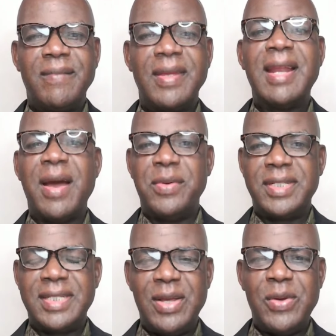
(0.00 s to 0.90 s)
and I will
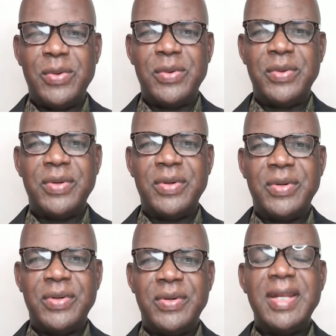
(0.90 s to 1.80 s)
see you
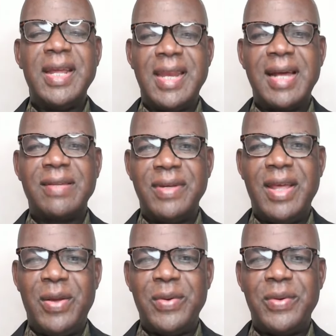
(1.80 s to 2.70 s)
in the next
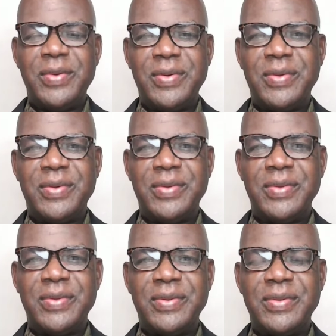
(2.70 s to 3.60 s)
video.
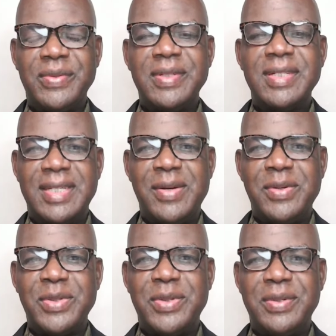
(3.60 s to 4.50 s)
See you
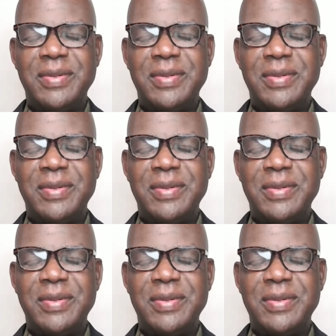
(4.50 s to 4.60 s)
soon.